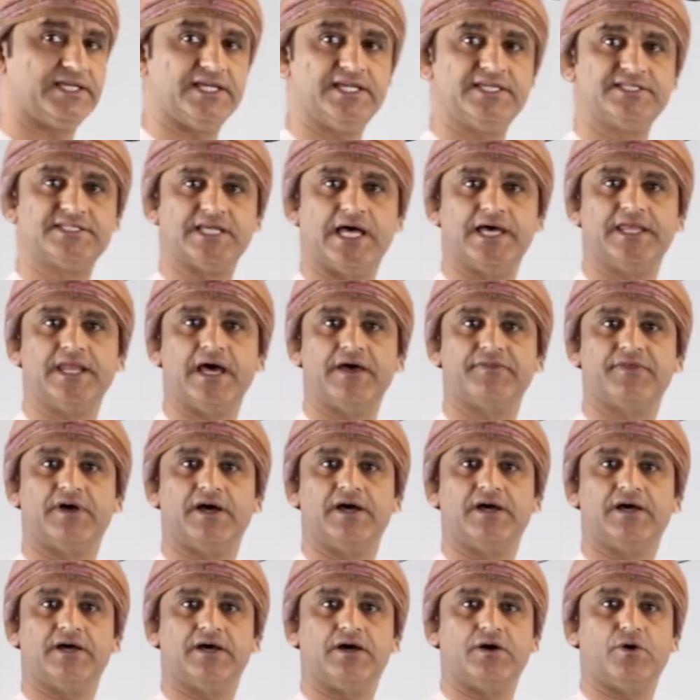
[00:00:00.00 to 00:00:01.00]
is
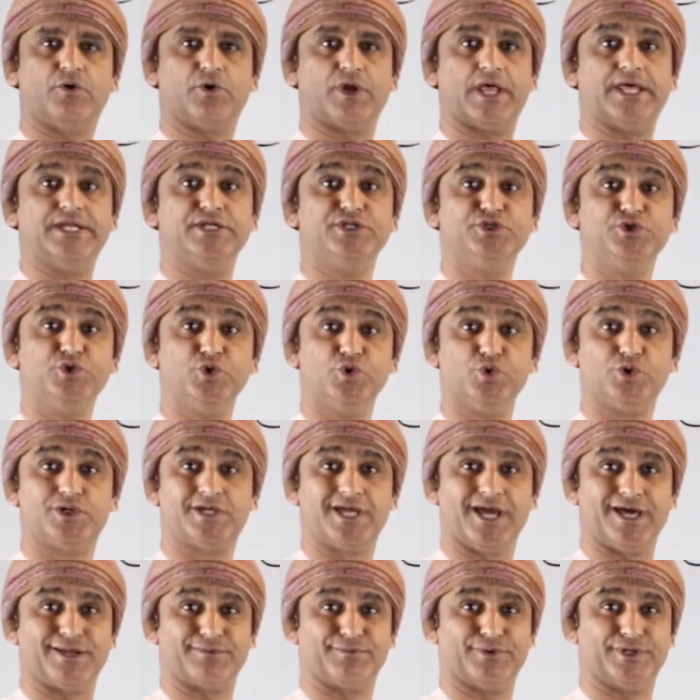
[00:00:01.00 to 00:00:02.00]
another or a new
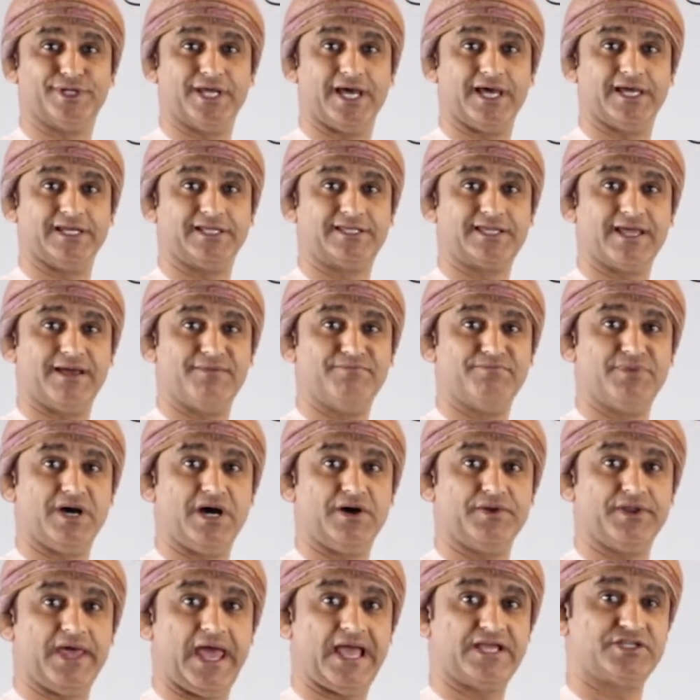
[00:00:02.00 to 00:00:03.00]
carbonyl
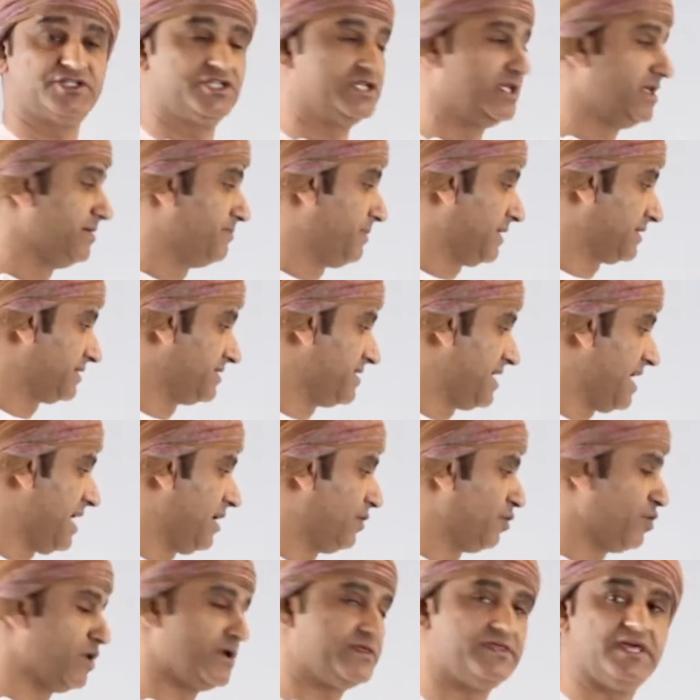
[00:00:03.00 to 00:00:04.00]
compound actually, but now
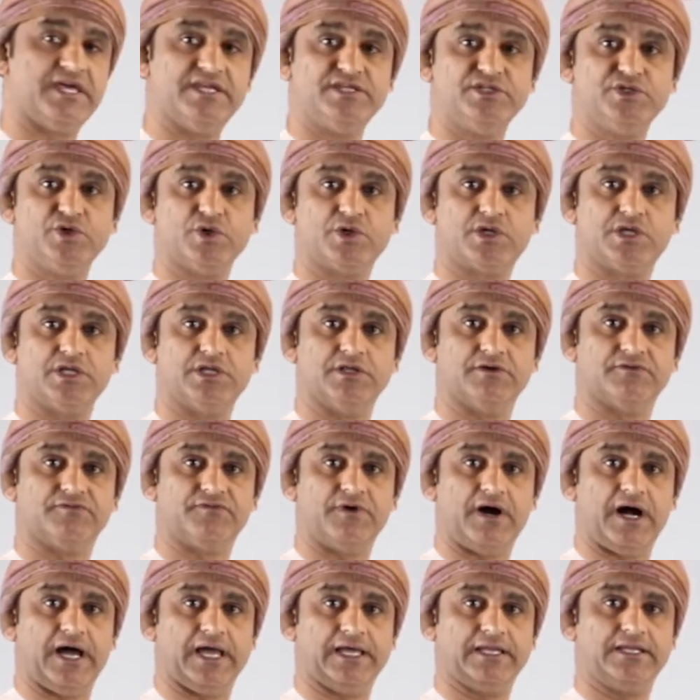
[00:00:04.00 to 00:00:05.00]
with a
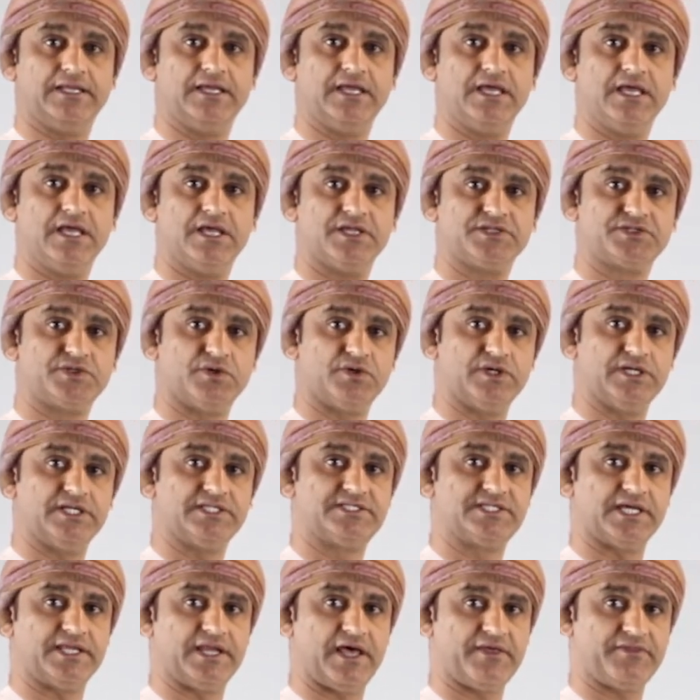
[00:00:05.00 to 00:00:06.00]
nucleophile. So
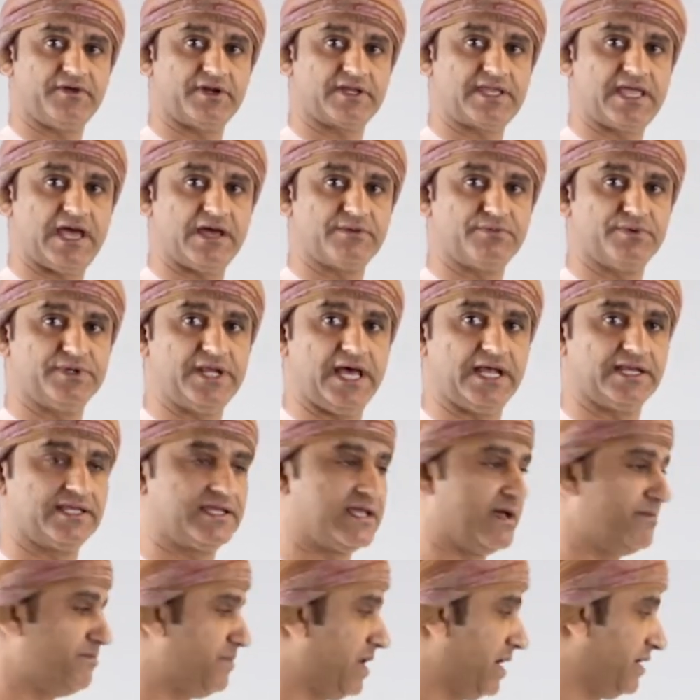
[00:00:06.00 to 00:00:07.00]
it's another carbonyl
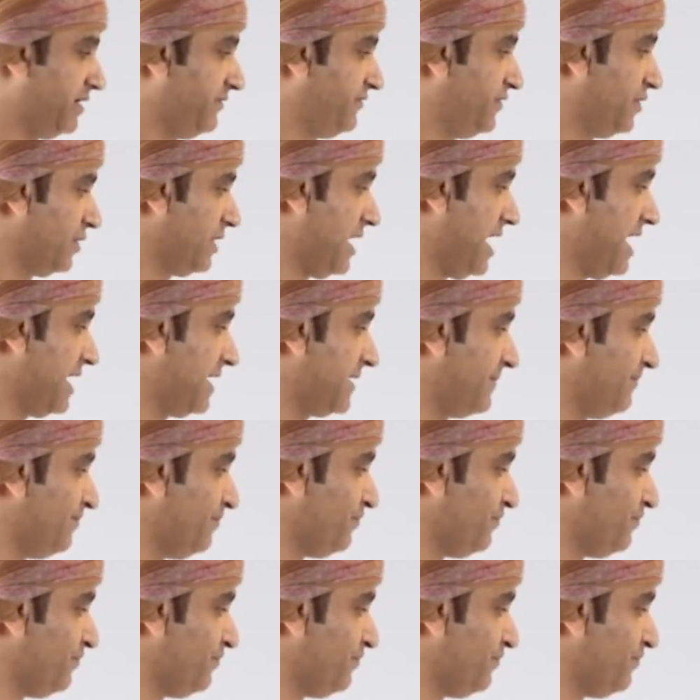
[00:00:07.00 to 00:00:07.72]
compound. If you like,